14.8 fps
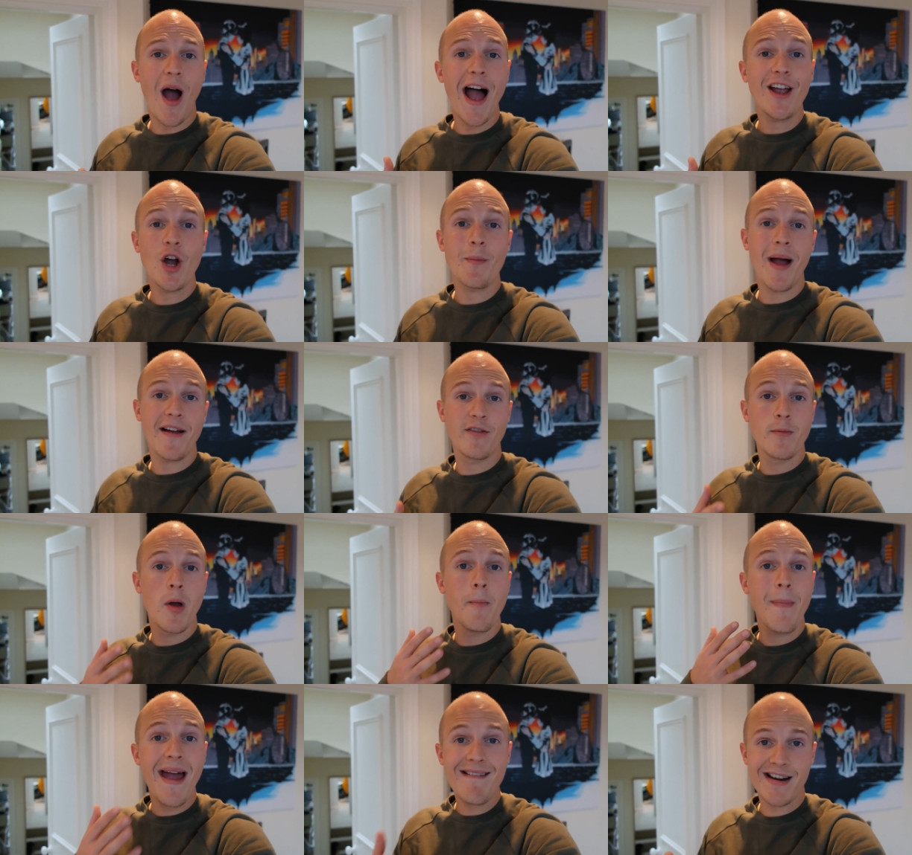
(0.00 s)
I got back from
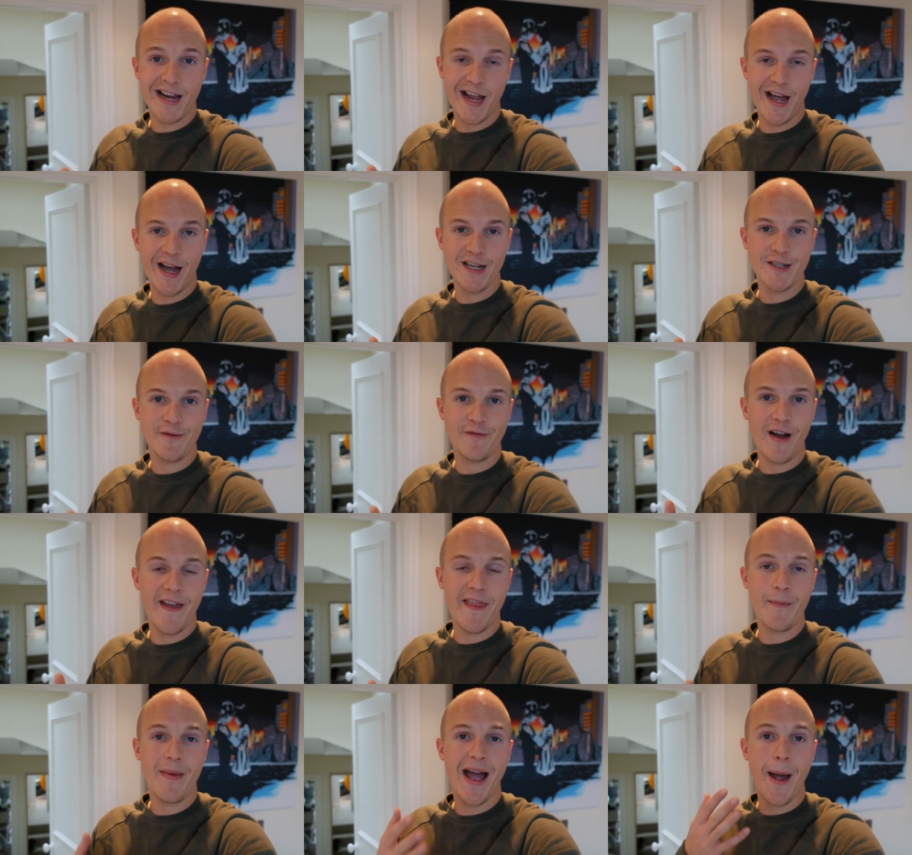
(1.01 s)
America to find
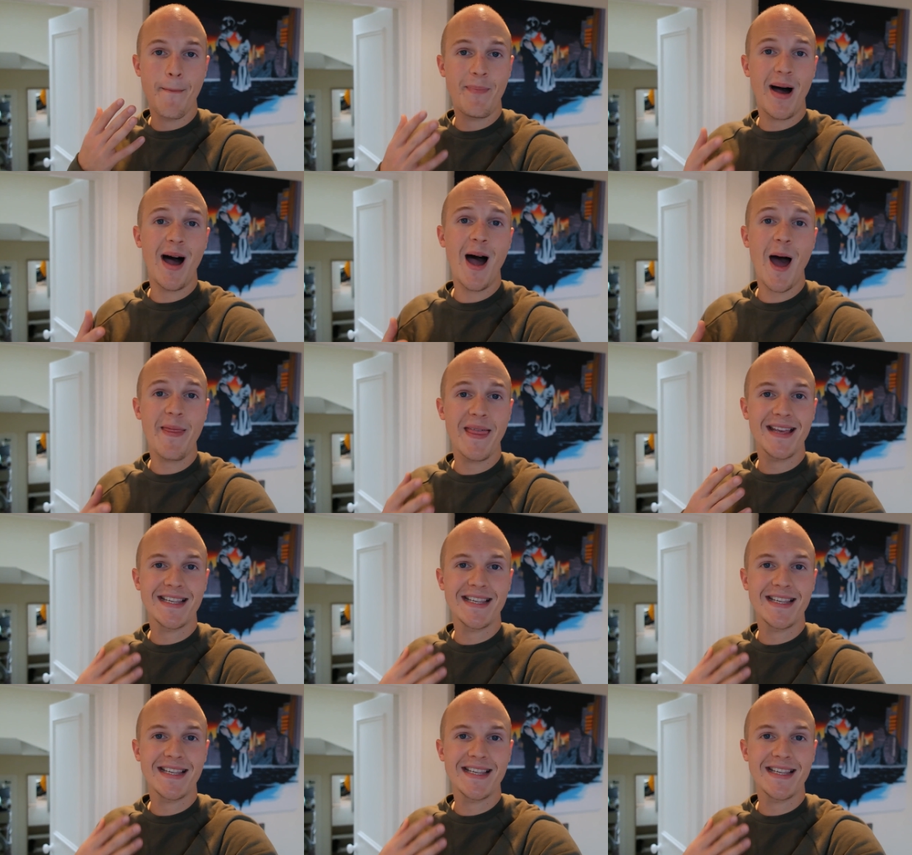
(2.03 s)
that my Abarth